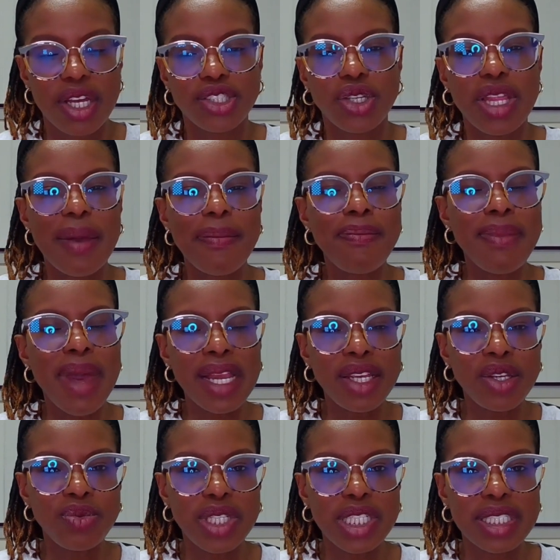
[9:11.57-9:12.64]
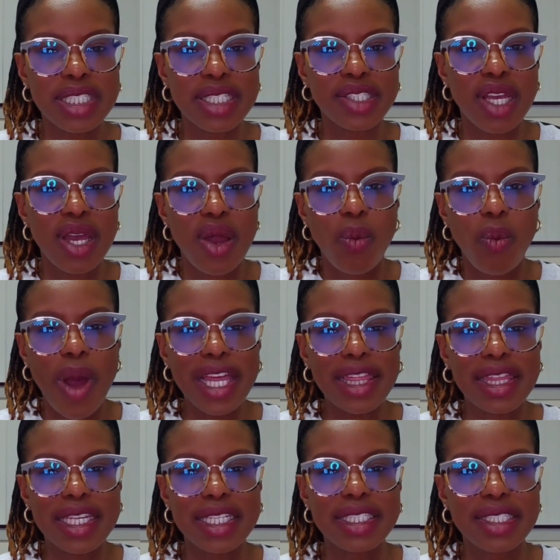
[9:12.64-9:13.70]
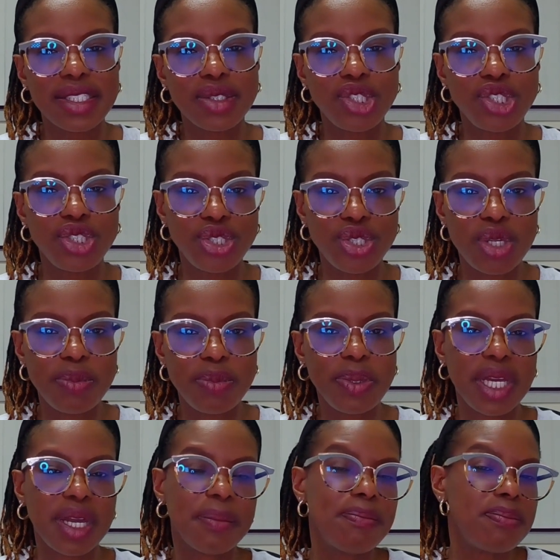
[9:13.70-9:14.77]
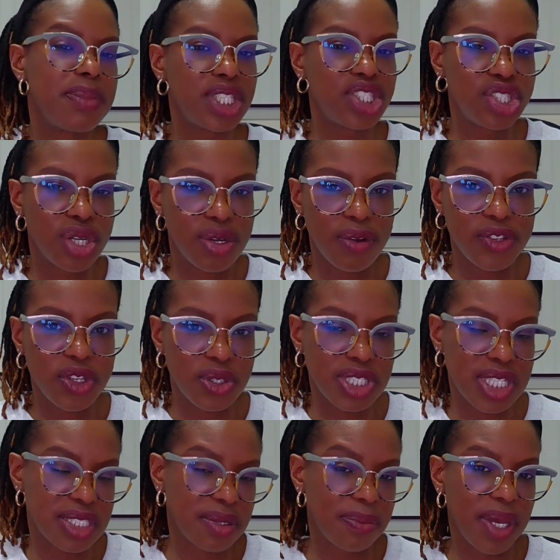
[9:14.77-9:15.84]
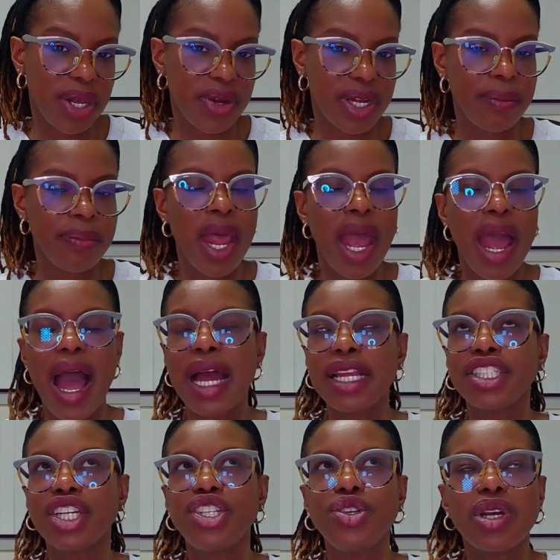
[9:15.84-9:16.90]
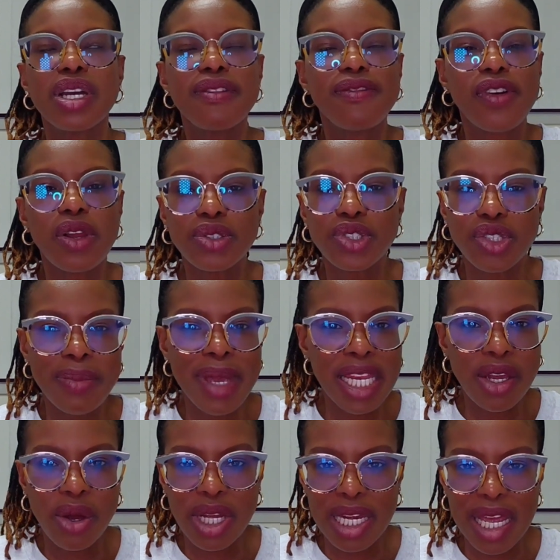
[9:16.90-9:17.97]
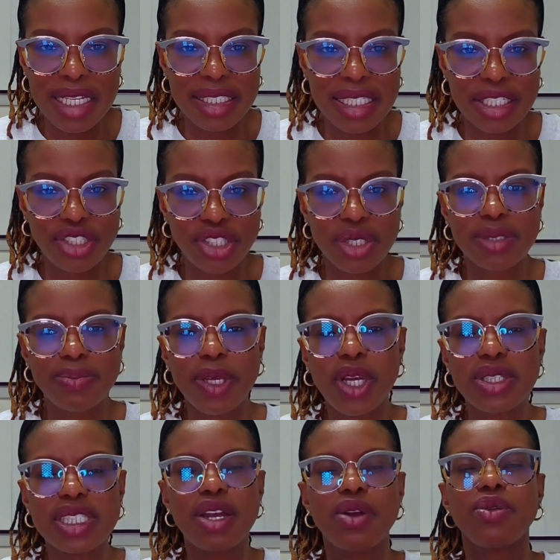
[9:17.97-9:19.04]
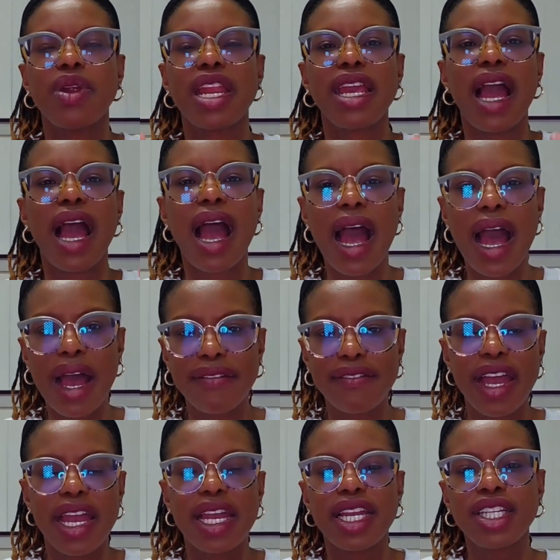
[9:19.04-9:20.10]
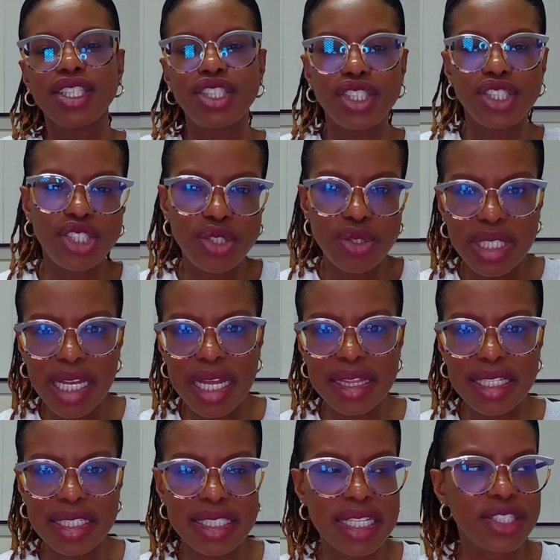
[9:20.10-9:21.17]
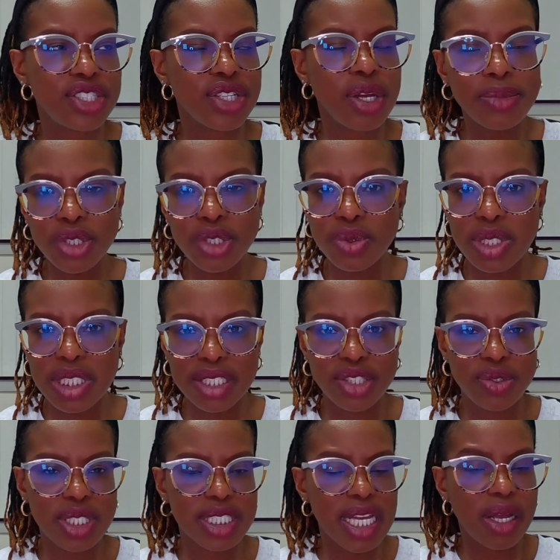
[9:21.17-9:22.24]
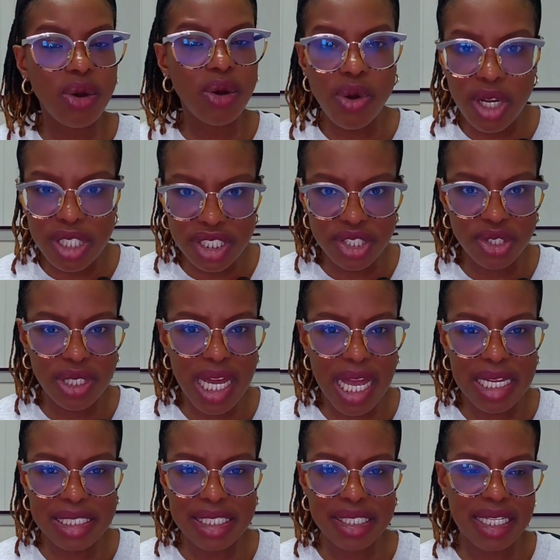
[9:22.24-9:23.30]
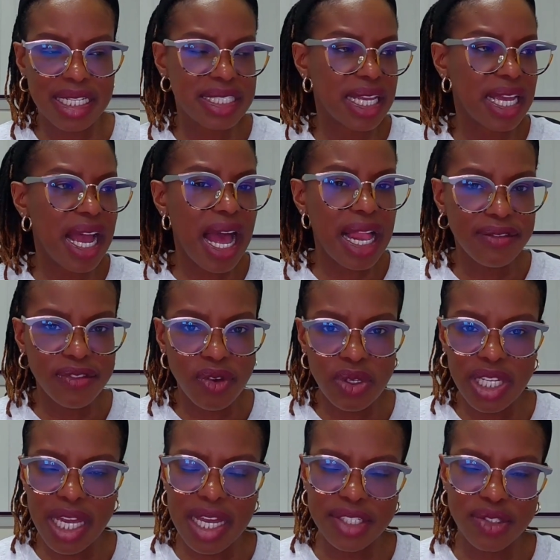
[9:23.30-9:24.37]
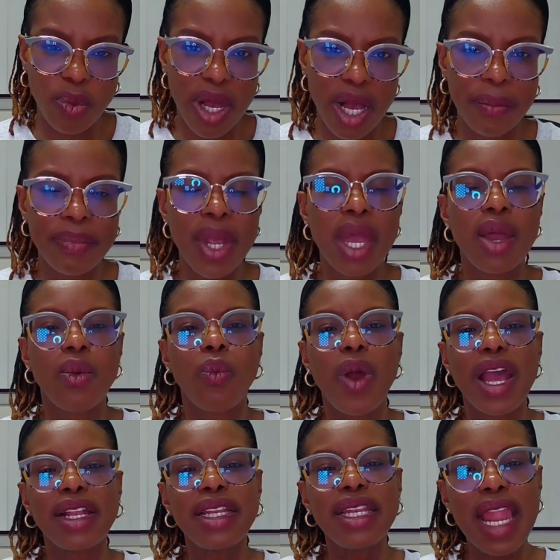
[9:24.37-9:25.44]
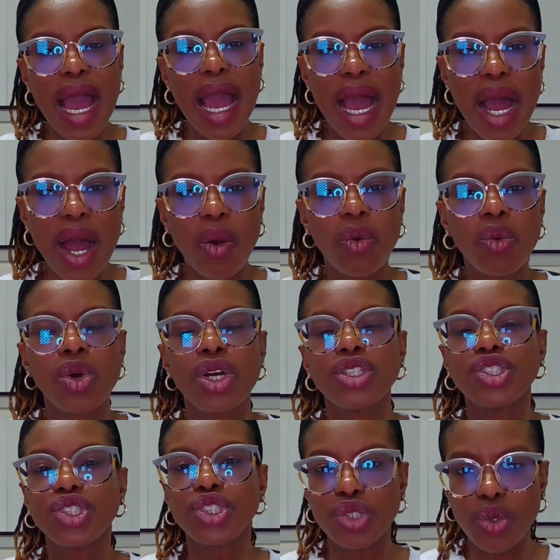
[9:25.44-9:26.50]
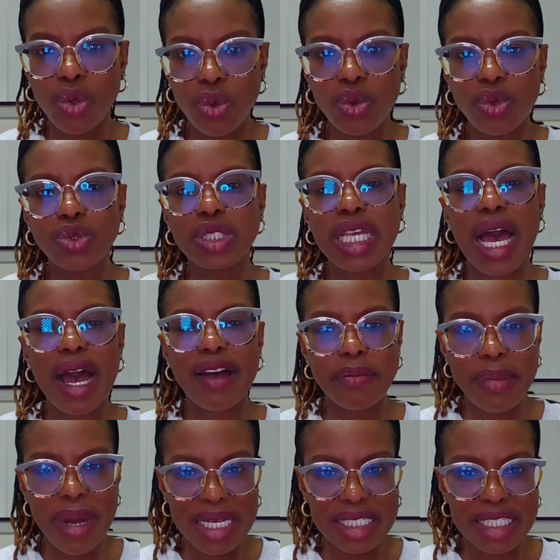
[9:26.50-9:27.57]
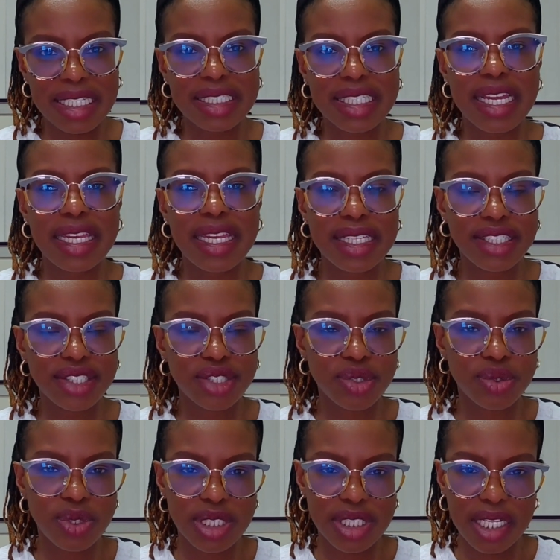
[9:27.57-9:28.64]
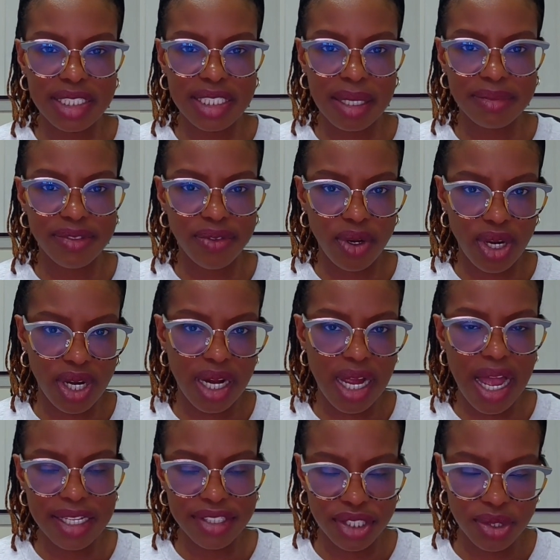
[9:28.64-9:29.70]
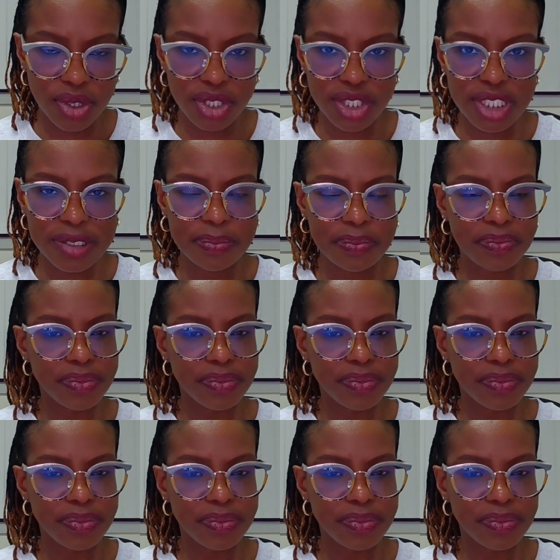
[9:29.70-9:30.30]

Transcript: So there are many reasons why this should be a mission of yours as a parent. And you can follow so many organizations because they already have instituted this in some school districts across the United States, in California as well, where now schools have mandated later school start times for our high schoolers.